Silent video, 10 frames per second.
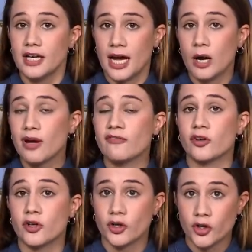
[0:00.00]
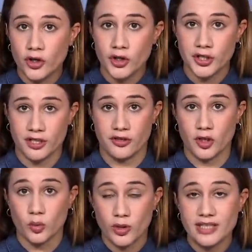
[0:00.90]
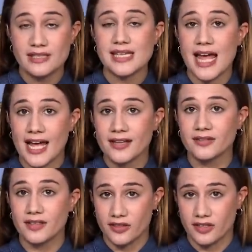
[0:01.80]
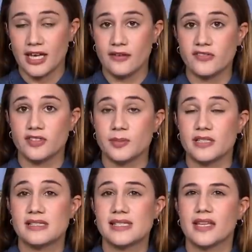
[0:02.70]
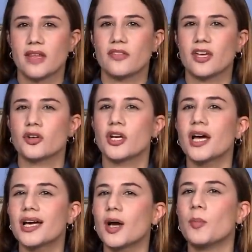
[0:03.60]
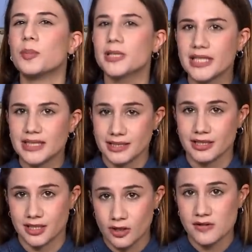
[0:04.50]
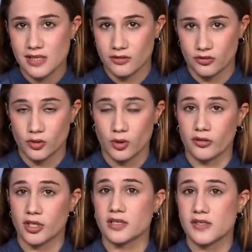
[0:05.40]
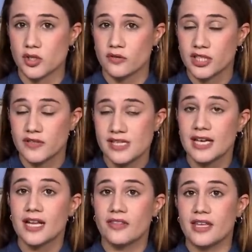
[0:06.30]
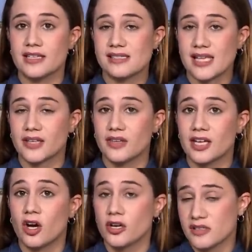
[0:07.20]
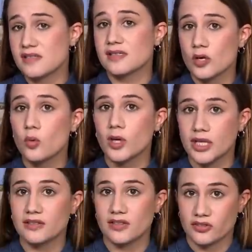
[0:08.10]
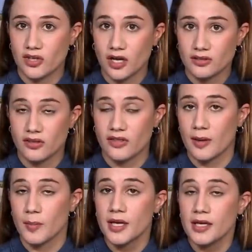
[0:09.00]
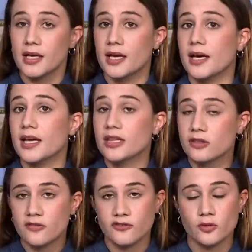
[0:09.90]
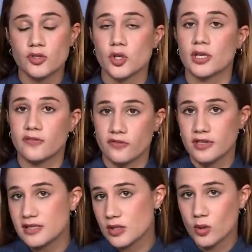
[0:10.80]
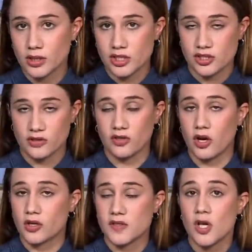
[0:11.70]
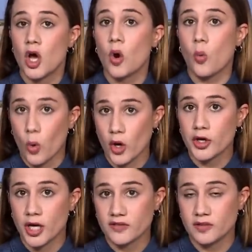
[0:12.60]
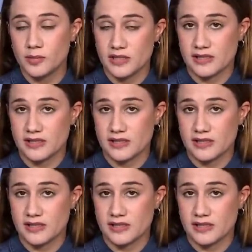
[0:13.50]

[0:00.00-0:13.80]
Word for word: however, heard the Greens and the FDP say that they are not completely closing the door on the Conservatives. They said they are still willing to talk to them in the future if these coalition talks were not to be